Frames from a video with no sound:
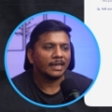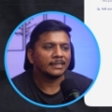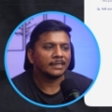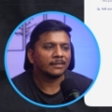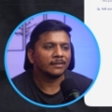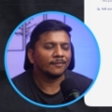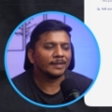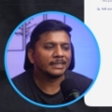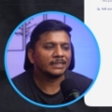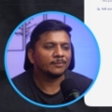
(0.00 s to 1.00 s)
and then
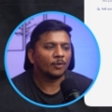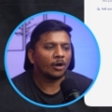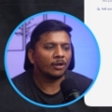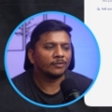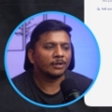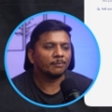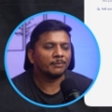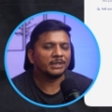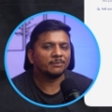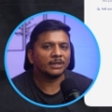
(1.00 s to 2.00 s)
we'll keep all your
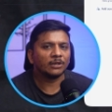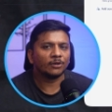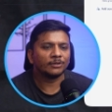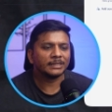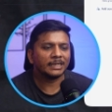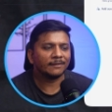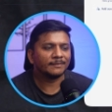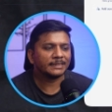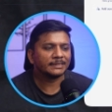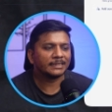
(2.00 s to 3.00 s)
email on the
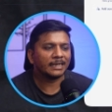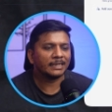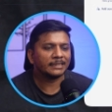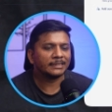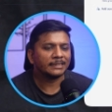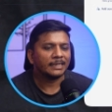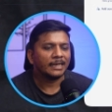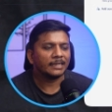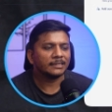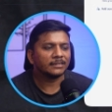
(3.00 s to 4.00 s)
left hand side.
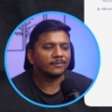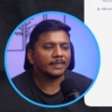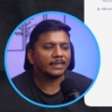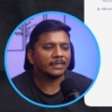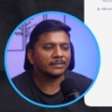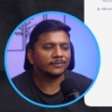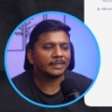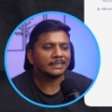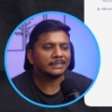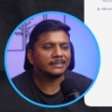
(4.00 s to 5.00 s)
And in this way, guys, you
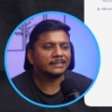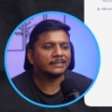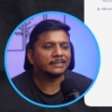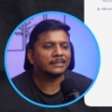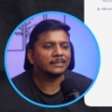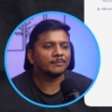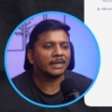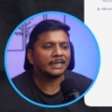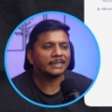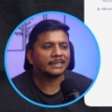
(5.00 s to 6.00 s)
can easily,
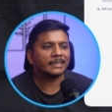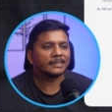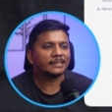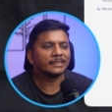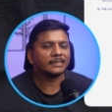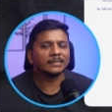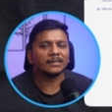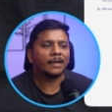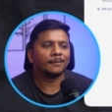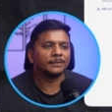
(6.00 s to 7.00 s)
by clicking,
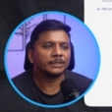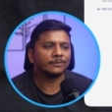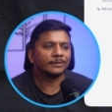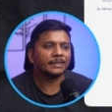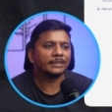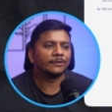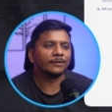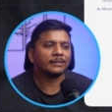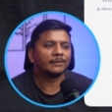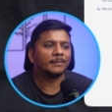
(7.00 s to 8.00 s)
able to read all the